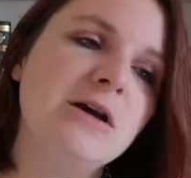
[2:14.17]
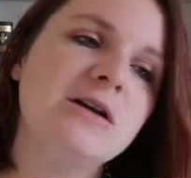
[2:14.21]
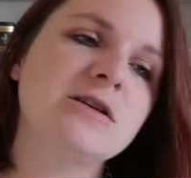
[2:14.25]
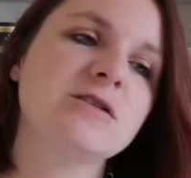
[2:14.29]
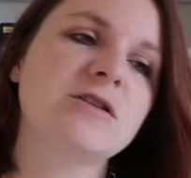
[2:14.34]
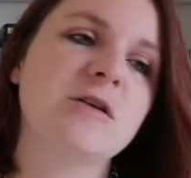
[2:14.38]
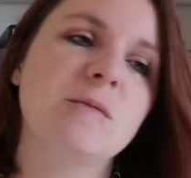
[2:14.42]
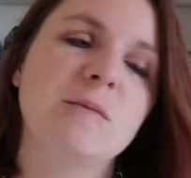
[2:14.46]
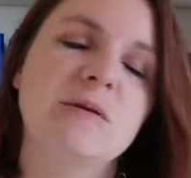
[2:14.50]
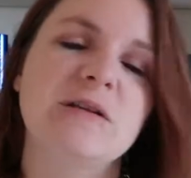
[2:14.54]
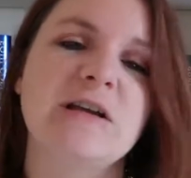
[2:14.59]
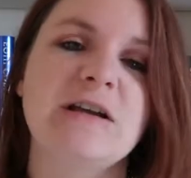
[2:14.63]

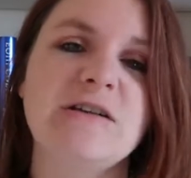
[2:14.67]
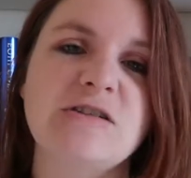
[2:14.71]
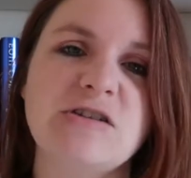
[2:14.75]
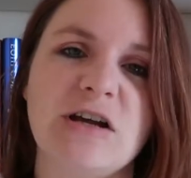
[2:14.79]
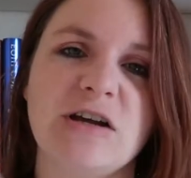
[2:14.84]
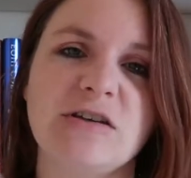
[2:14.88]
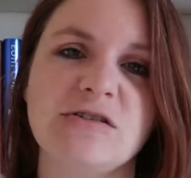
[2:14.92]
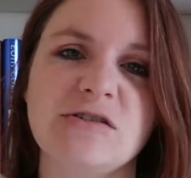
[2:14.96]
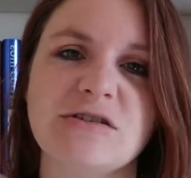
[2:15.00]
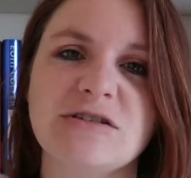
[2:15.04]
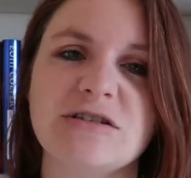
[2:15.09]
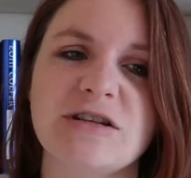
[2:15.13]
so potentially
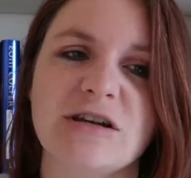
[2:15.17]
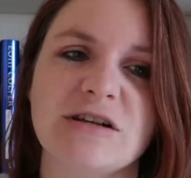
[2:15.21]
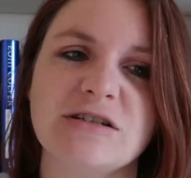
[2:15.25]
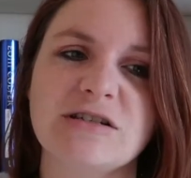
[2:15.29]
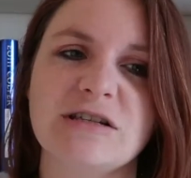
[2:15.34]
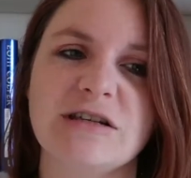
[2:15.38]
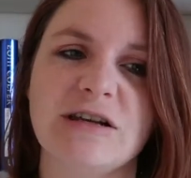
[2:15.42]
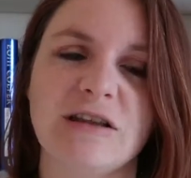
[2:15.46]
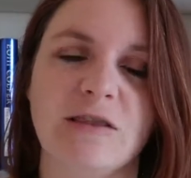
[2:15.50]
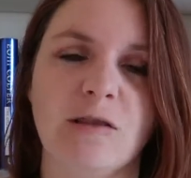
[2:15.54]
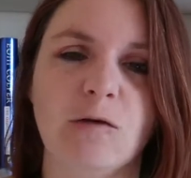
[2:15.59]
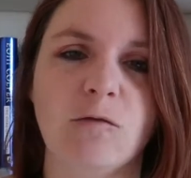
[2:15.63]
I just
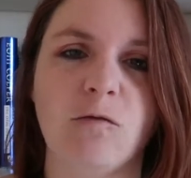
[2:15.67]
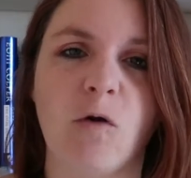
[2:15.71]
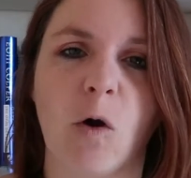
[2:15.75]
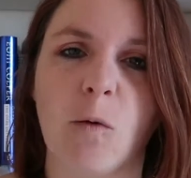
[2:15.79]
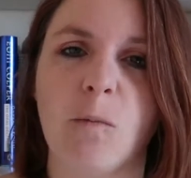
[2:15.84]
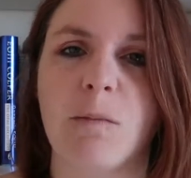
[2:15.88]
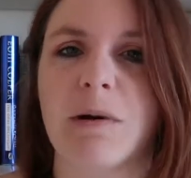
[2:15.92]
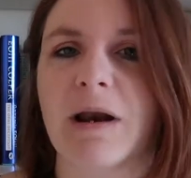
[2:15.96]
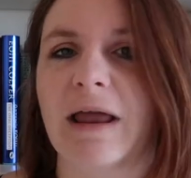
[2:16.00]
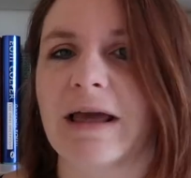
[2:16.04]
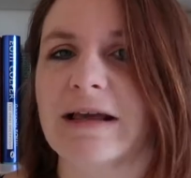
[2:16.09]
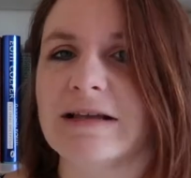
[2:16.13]
started in the
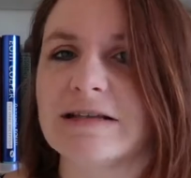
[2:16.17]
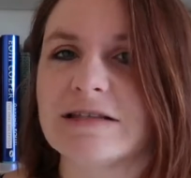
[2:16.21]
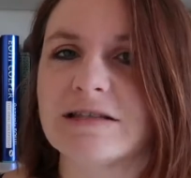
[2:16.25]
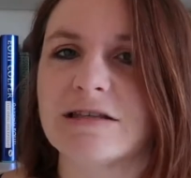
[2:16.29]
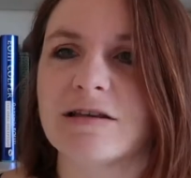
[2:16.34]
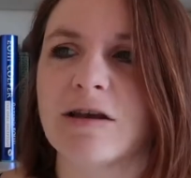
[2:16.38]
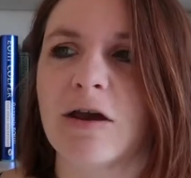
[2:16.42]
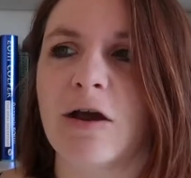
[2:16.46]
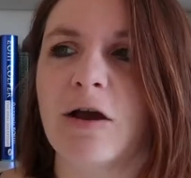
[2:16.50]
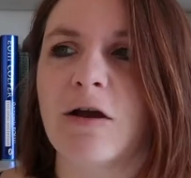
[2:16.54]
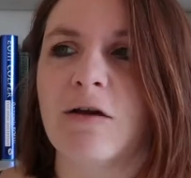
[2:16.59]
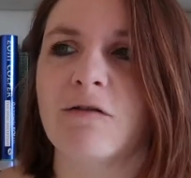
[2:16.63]
wrong
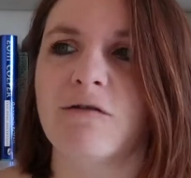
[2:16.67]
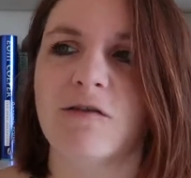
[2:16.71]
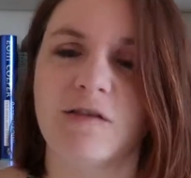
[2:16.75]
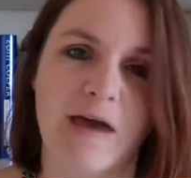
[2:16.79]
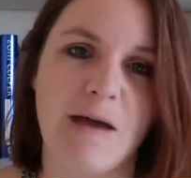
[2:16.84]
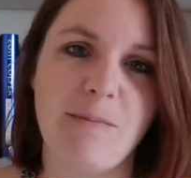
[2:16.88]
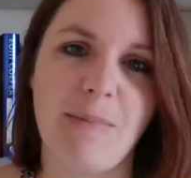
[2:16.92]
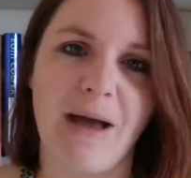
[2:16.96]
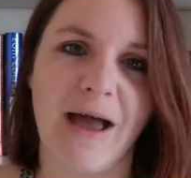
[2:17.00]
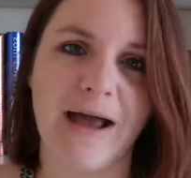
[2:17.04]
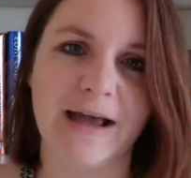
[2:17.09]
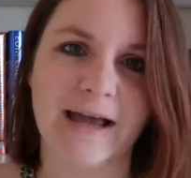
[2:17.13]
place for
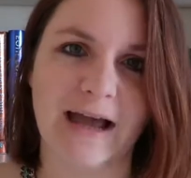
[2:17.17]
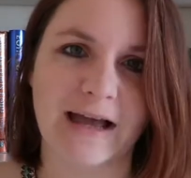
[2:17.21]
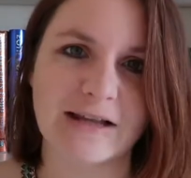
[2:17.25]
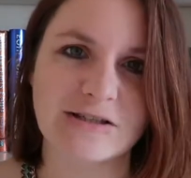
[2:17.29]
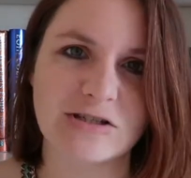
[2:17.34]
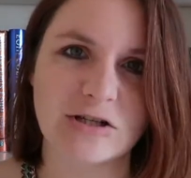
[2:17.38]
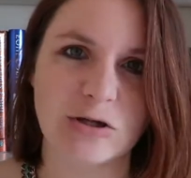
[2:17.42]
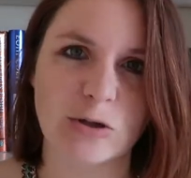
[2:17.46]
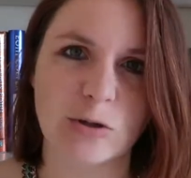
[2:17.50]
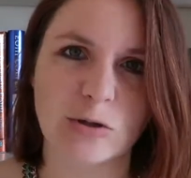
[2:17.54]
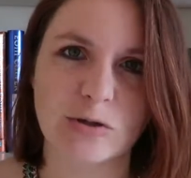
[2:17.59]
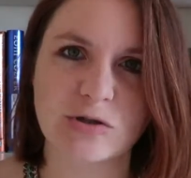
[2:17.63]
their back
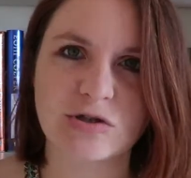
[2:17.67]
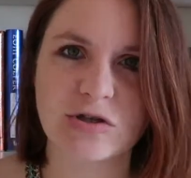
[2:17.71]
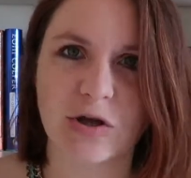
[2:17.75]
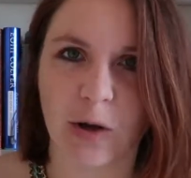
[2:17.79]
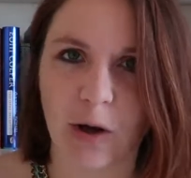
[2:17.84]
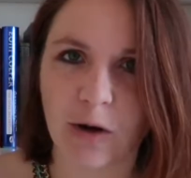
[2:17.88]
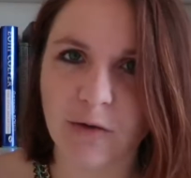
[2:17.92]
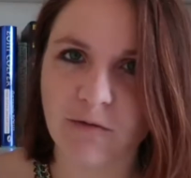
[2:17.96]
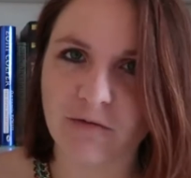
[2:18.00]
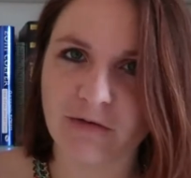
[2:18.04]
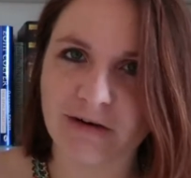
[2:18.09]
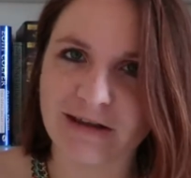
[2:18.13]
catalogue, so
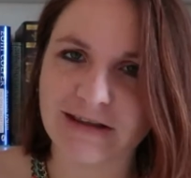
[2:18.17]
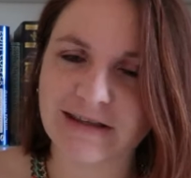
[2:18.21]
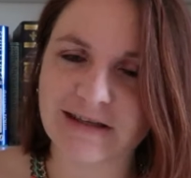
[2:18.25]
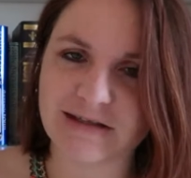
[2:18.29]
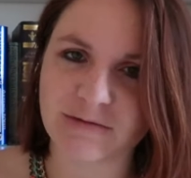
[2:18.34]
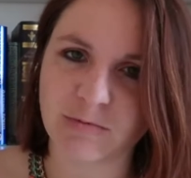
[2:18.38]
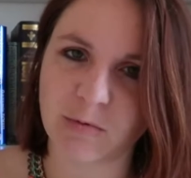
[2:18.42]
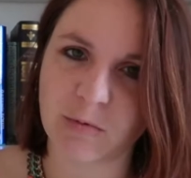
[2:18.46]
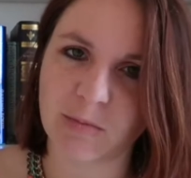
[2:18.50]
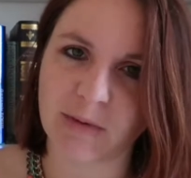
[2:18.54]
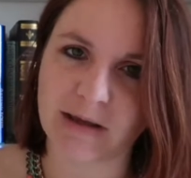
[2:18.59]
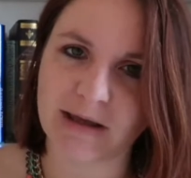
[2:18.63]
hopefully
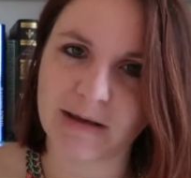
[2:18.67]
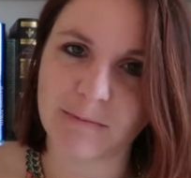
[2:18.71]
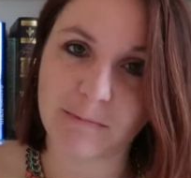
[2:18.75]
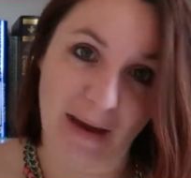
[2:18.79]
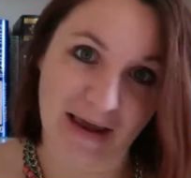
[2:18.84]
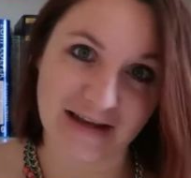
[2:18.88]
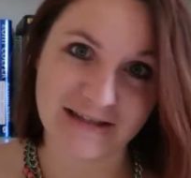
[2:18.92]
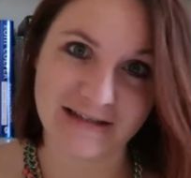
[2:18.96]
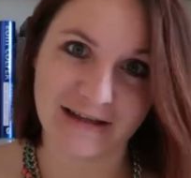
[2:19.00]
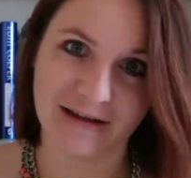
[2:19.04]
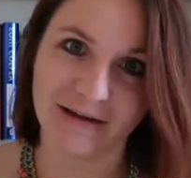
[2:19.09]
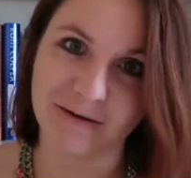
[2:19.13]
this will be
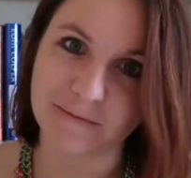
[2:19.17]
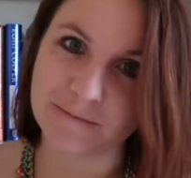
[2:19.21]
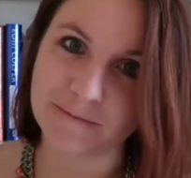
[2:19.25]
better.